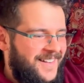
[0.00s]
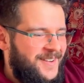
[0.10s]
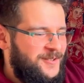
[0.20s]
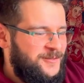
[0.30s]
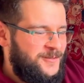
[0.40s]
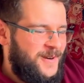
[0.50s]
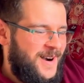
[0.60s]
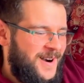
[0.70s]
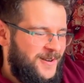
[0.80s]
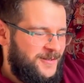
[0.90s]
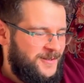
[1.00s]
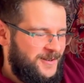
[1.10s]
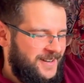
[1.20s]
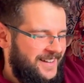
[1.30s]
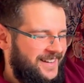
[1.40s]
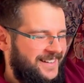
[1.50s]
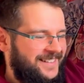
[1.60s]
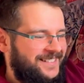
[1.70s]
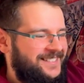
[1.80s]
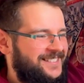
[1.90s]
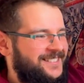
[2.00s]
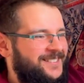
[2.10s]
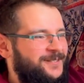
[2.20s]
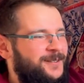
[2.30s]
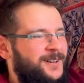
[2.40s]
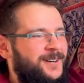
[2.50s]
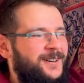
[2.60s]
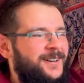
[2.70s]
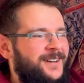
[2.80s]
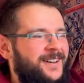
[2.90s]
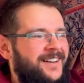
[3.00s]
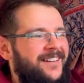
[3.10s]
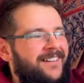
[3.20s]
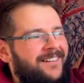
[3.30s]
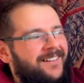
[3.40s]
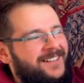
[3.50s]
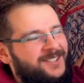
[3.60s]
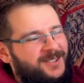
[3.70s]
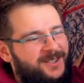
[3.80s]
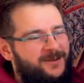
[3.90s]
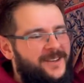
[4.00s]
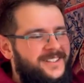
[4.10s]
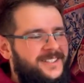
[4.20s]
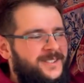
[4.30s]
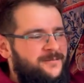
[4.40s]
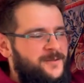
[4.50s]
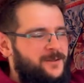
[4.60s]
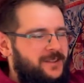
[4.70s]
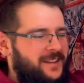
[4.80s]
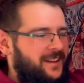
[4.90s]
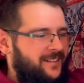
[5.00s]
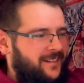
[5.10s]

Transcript: wow, okay. This is, wow. Just look at this beauty.